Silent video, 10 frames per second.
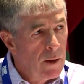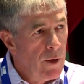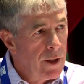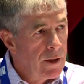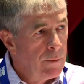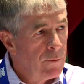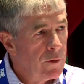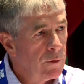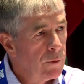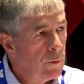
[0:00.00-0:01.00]
I wanted them
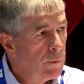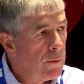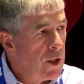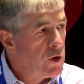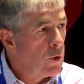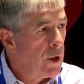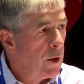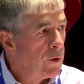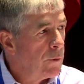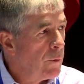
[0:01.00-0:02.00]
to make sure that
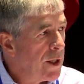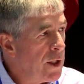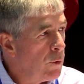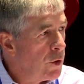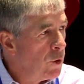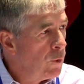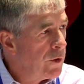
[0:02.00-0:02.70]
what they were doing,